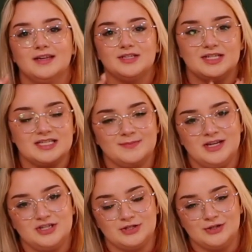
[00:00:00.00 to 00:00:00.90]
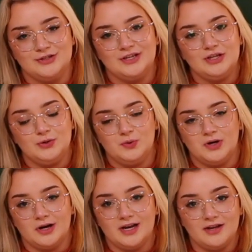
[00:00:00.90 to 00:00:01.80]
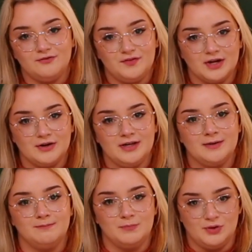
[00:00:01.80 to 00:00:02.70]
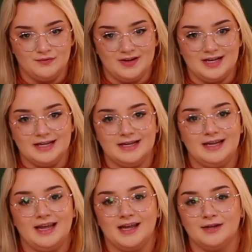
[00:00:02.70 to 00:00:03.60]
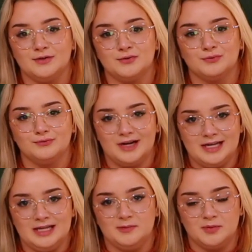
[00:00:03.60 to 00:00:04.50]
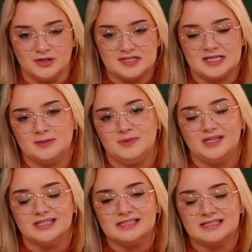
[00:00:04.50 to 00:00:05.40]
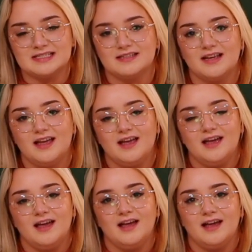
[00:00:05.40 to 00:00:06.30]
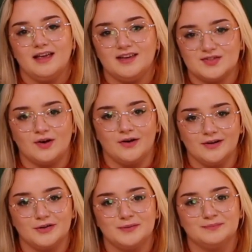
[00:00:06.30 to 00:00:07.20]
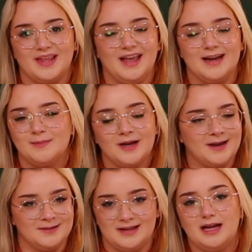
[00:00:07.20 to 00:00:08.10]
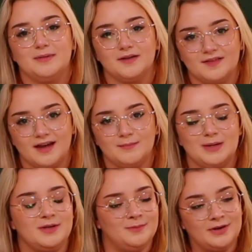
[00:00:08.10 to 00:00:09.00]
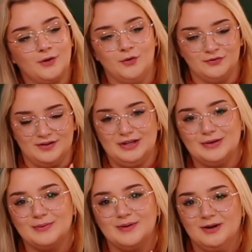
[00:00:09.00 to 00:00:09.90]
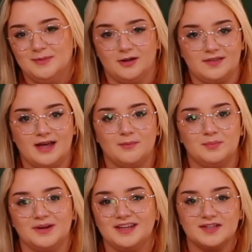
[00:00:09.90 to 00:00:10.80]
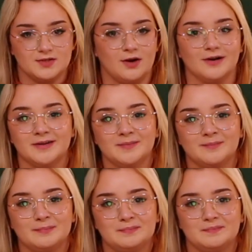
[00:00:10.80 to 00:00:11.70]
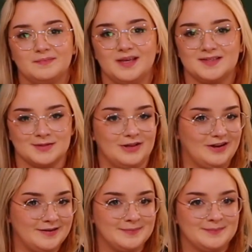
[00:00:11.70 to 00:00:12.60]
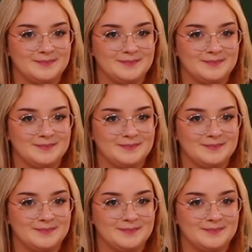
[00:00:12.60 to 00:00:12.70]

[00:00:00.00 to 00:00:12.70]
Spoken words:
just make sure that you are a very motivated and ready person, because it's hard. And I'm not gonna lie about that. Maybe I'll make a whole video about that, but it's hard. It's a lot.